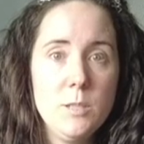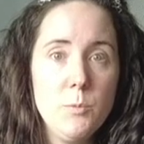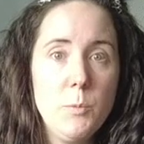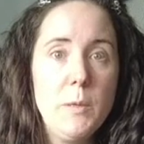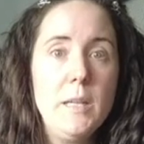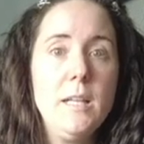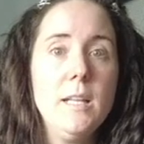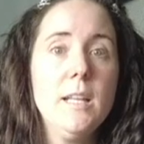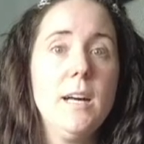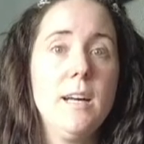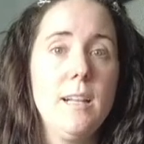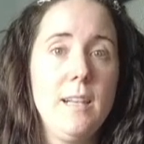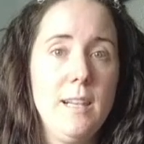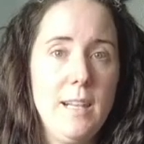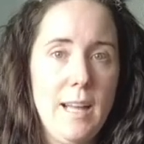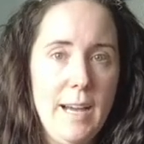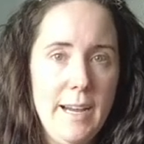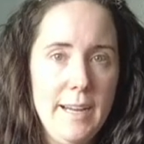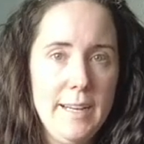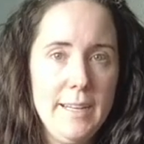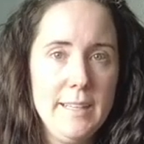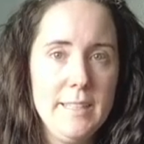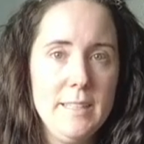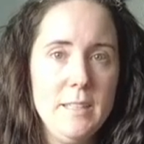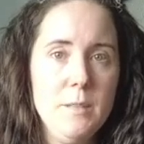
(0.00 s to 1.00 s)
will
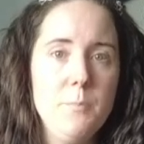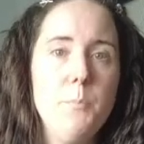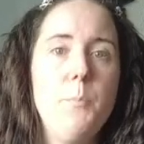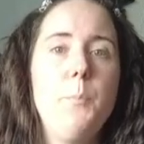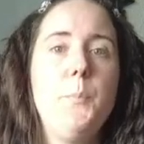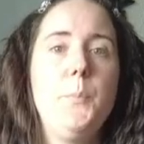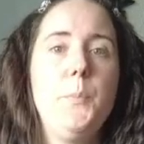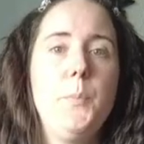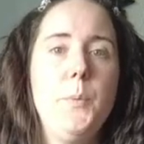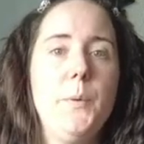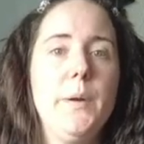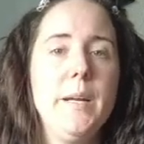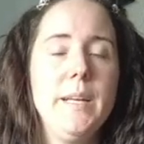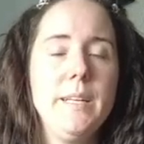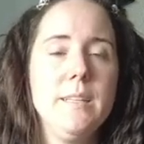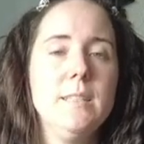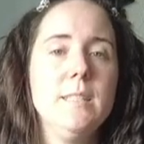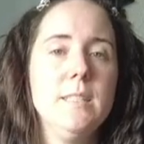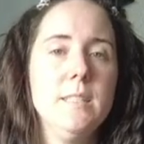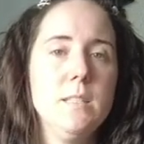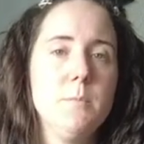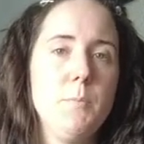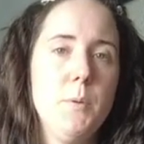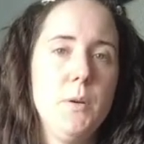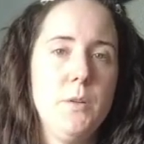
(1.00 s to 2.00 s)
align and bring
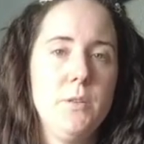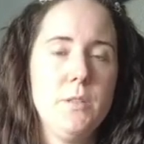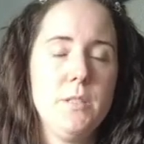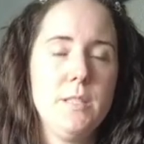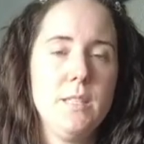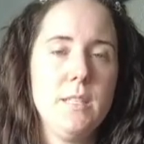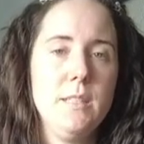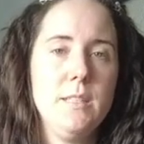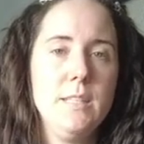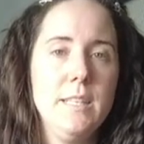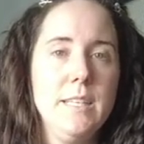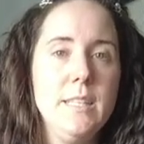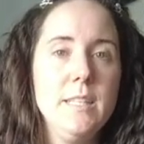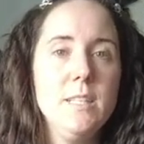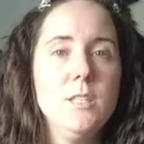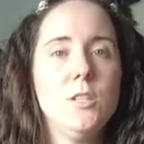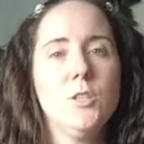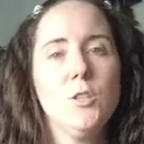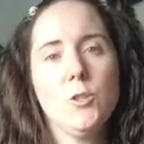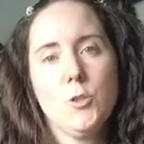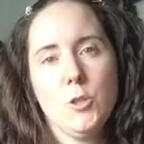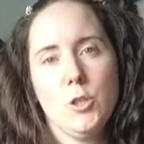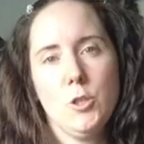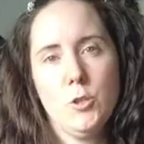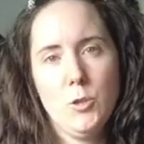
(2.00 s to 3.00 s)
this person
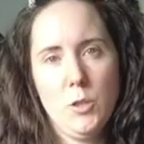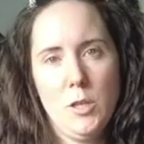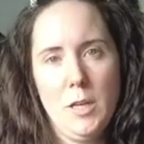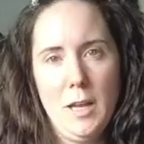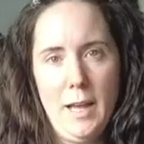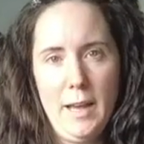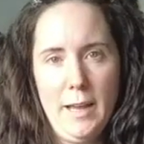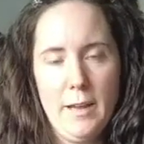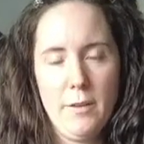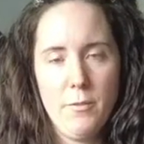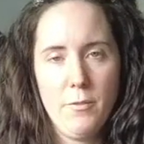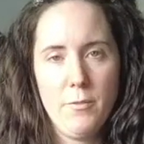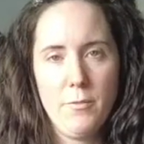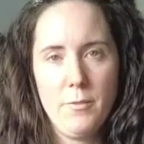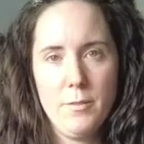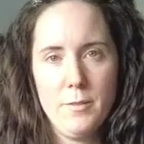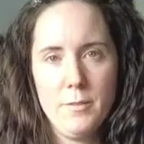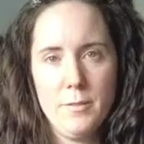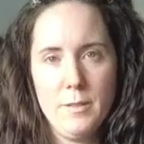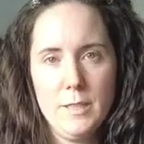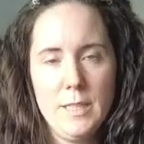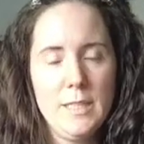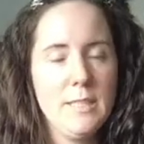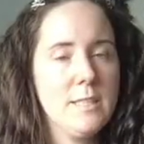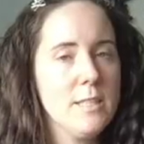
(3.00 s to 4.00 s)
into your life.
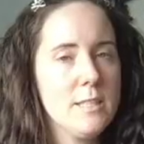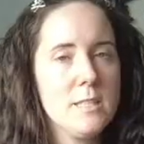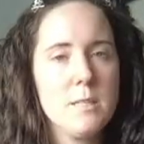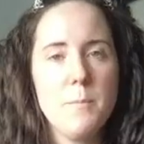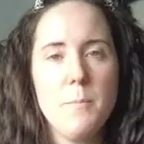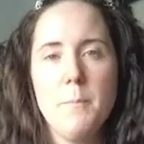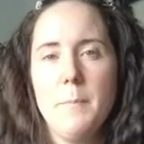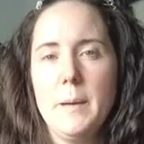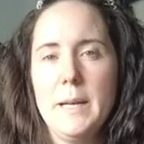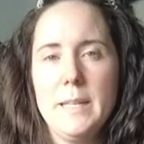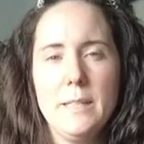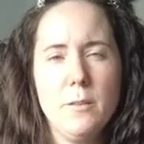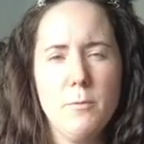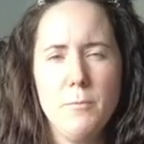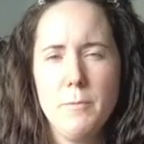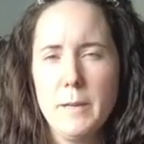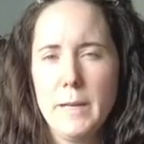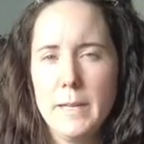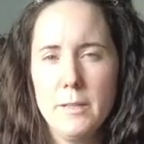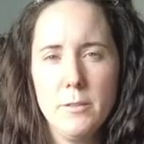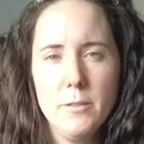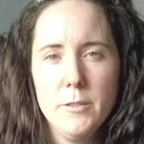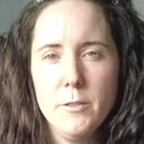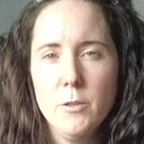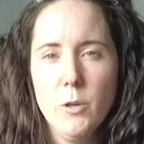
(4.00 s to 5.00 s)
It doesn't matter
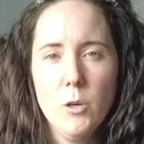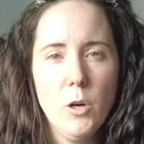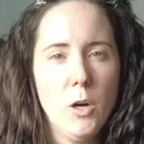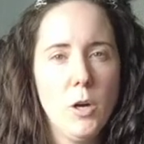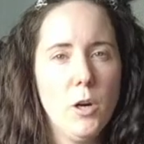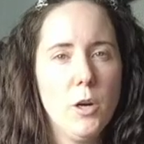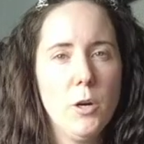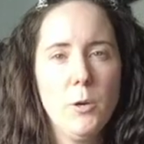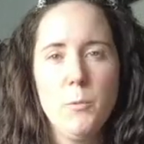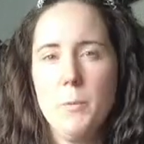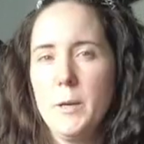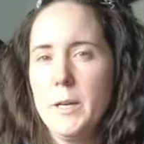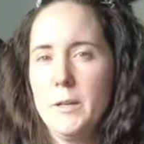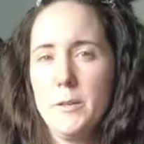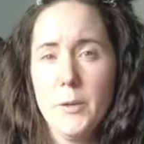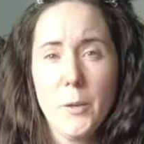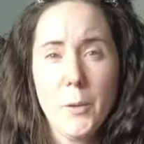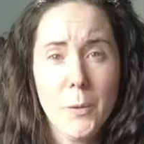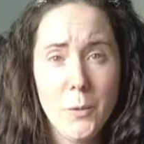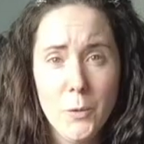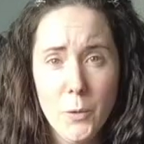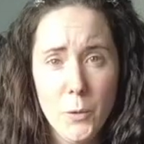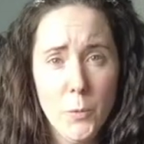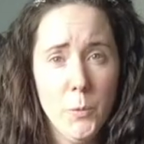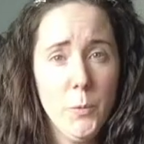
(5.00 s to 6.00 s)
where you are, where you're
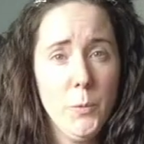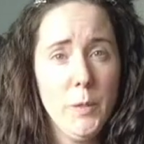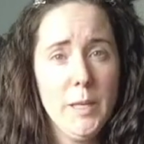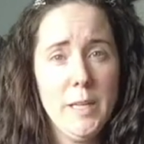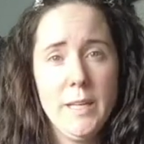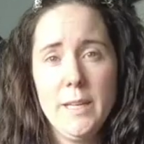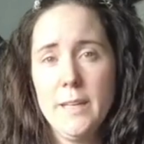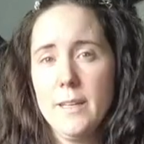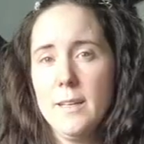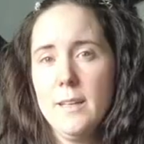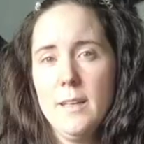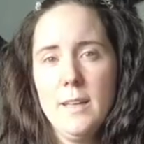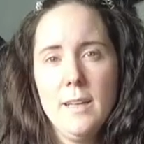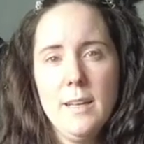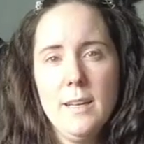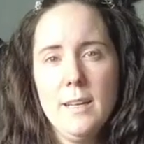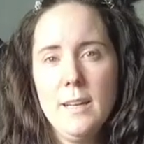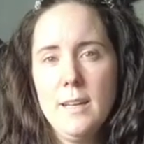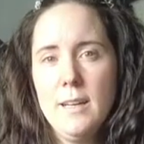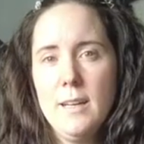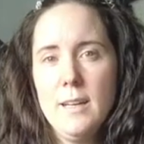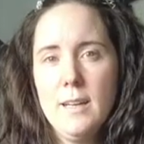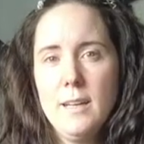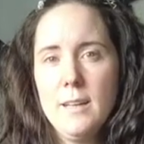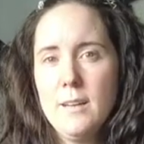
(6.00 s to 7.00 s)
going,
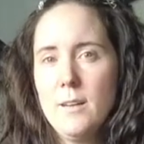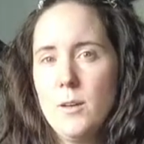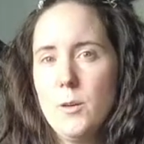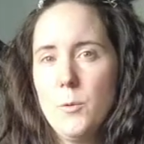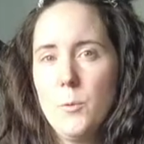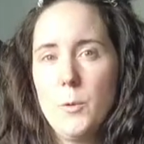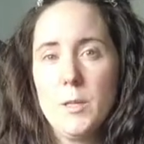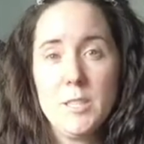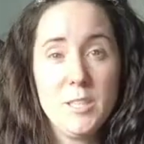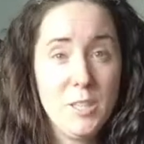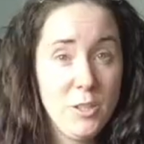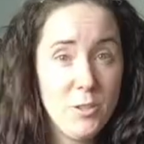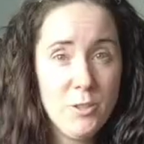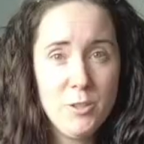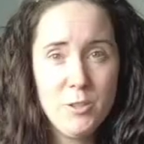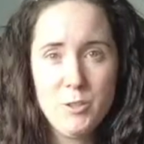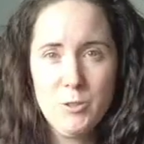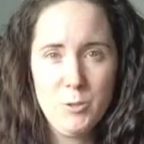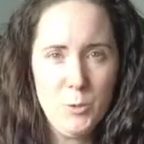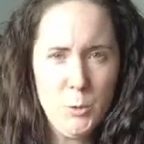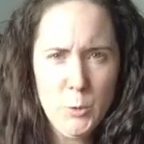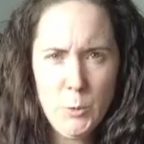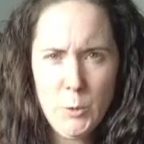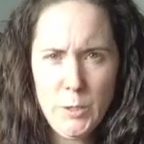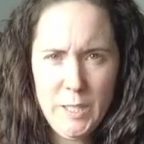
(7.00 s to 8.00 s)
what you're
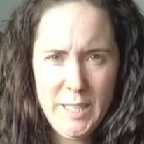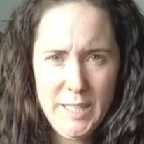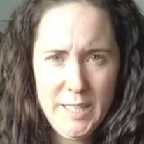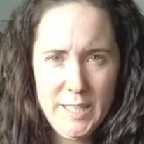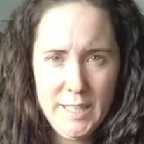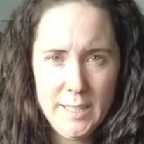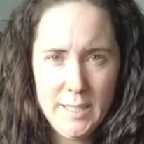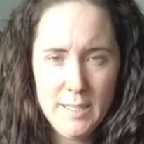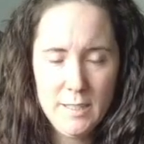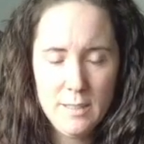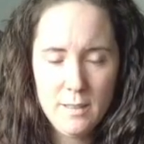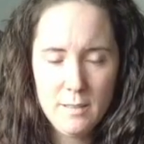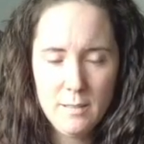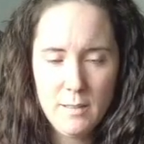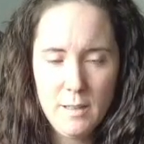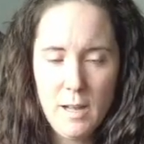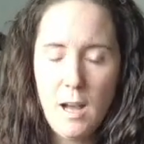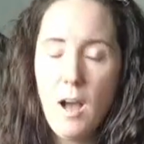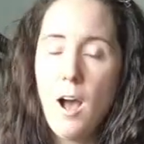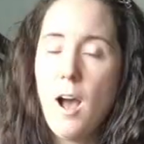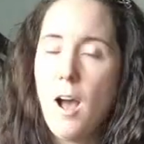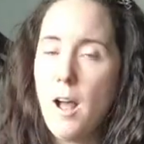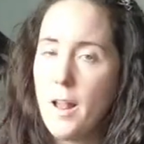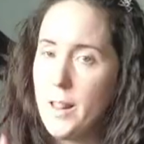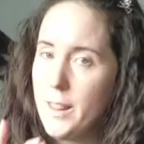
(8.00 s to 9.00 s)
doing,
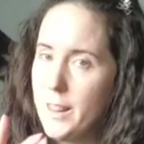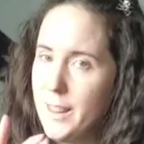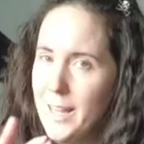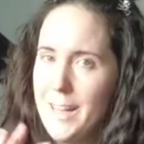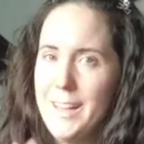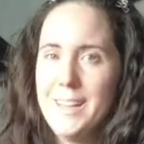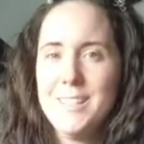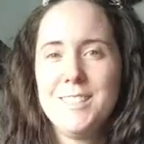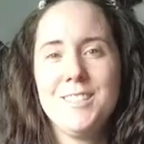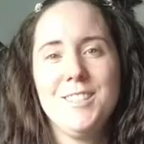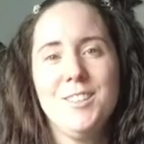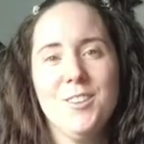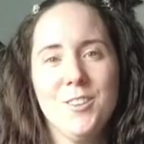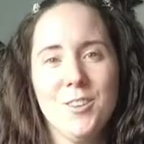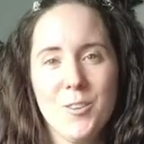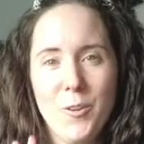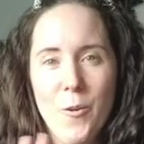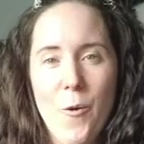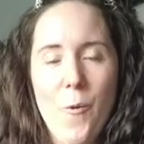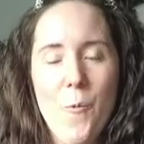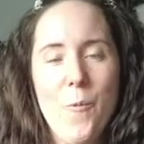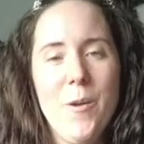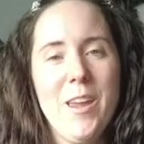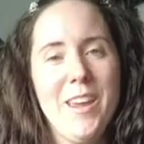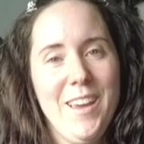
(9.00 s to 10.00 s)
unless you're
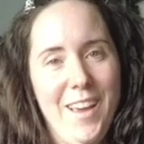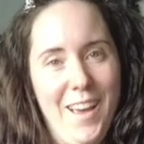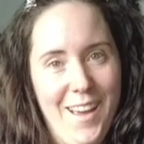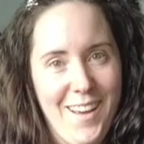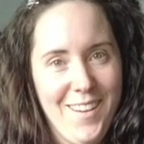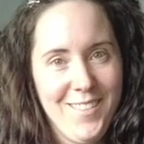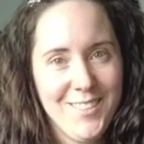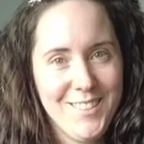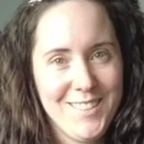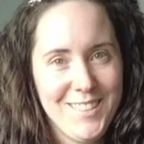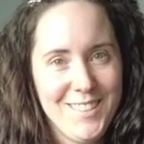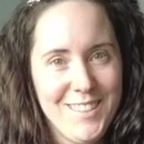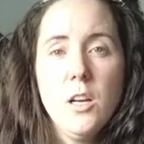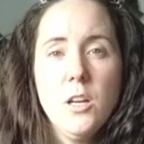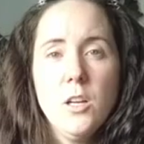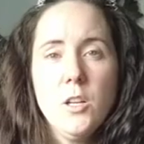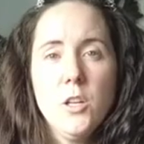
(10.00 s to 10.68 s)
going out.